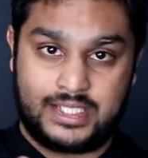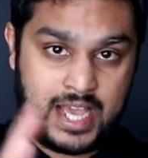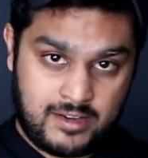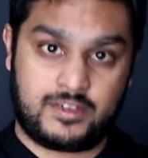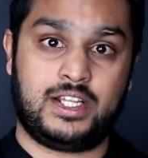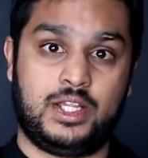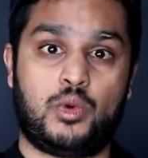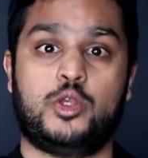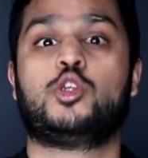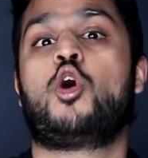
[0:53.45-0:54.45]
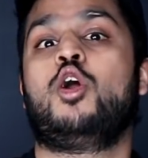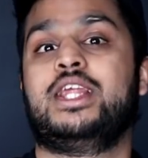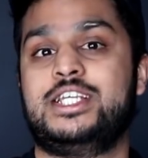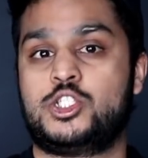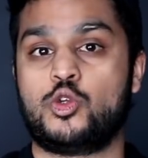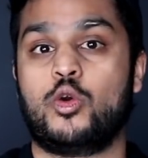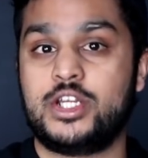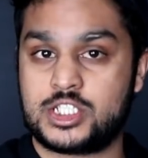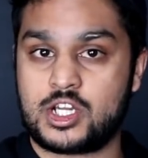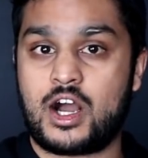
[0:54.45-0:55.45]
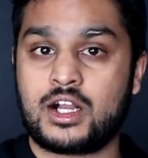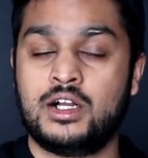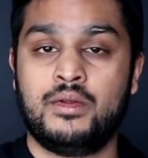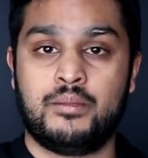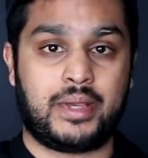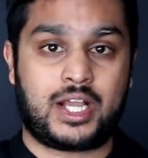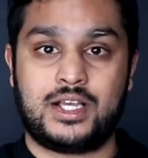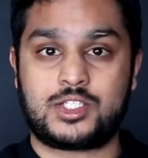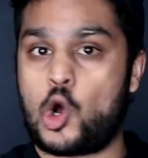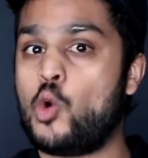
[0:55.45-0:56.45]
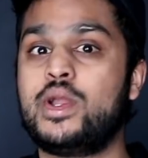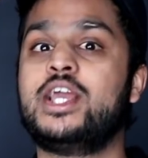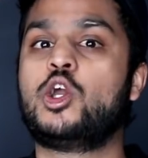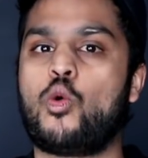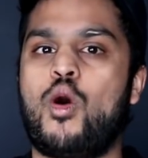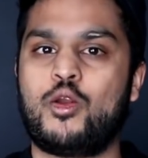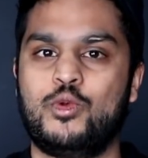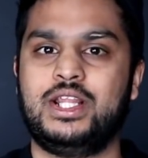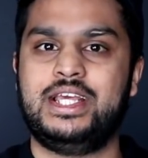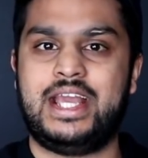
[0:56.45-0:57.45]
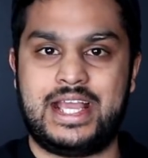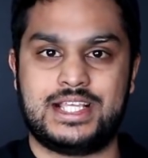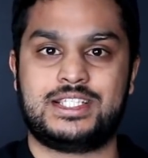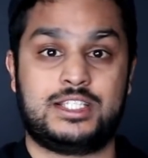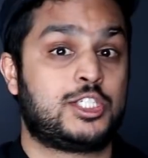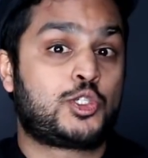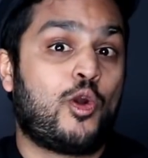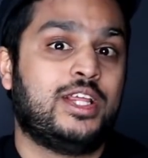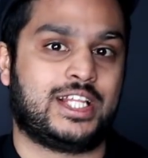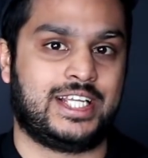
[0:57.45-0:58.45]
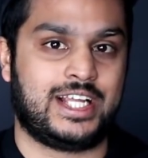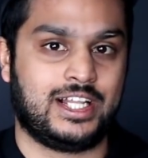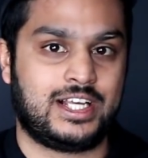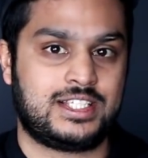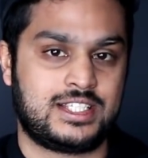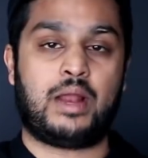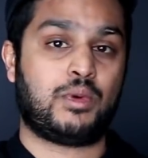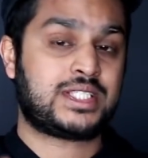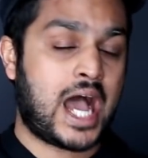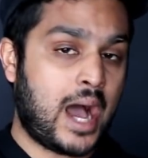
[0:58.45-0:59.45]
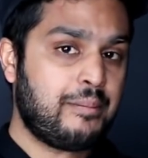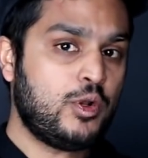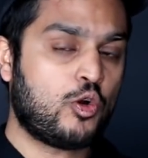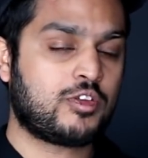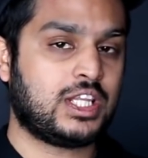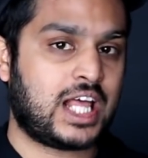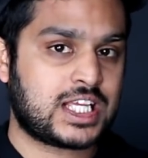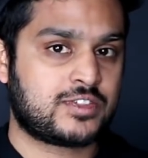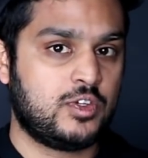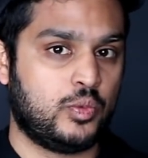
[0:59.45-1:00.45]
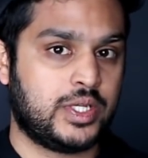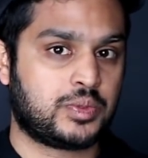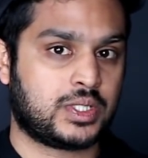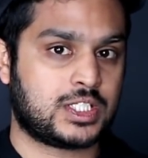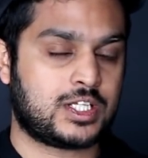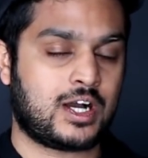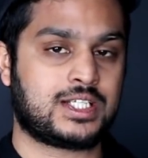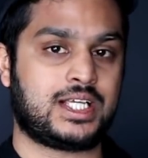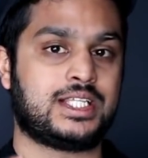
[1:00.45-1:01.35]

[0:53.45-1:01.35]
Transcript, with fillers: definitely what you'd call a story stock because all we can go on really is the story that they tell us. And what's happened over the last few weeks with the stock is